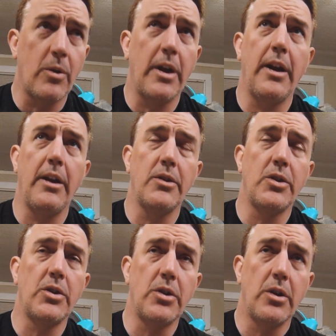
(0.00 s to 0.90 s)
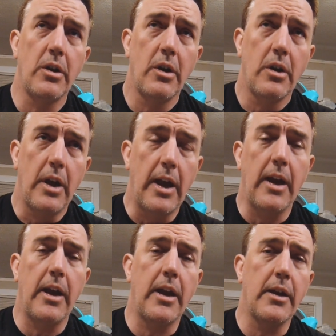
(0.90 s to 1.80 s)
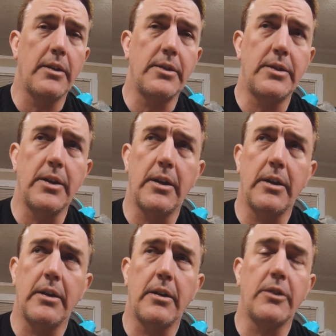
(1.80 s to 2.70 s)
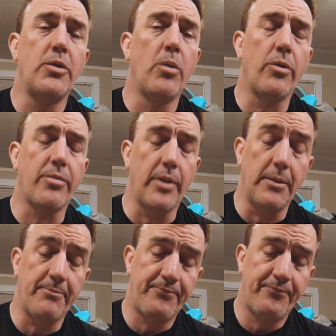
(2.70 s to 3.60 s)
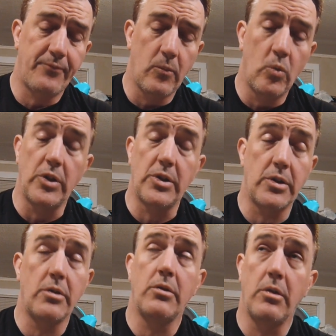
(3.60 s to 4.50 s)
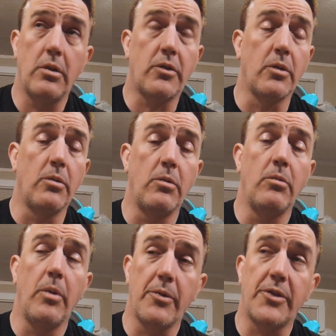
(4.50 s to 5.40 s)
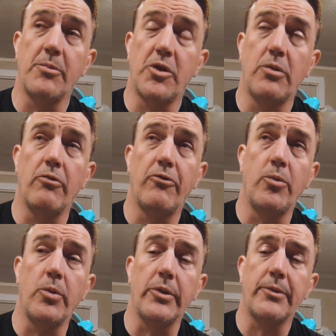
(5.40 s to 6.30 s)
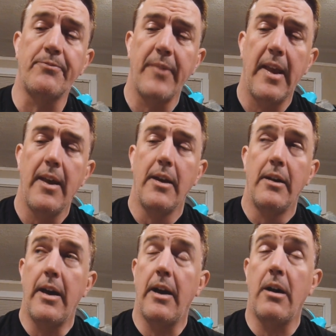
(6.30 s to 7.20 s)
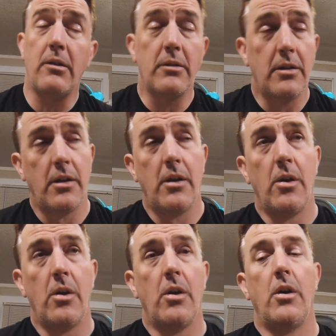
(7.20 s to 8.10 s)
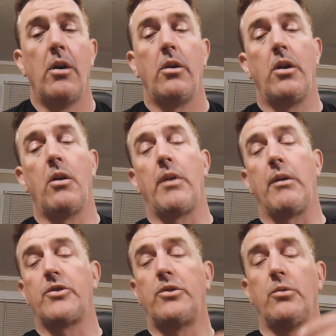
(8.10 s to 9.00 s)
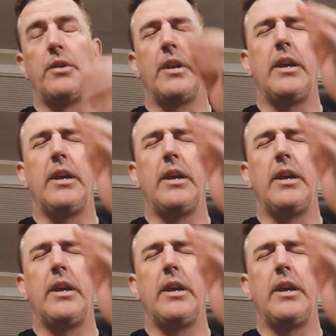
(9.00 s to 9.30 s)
range, and a 203, so we were some shooting fools. Now, you know, when I was doing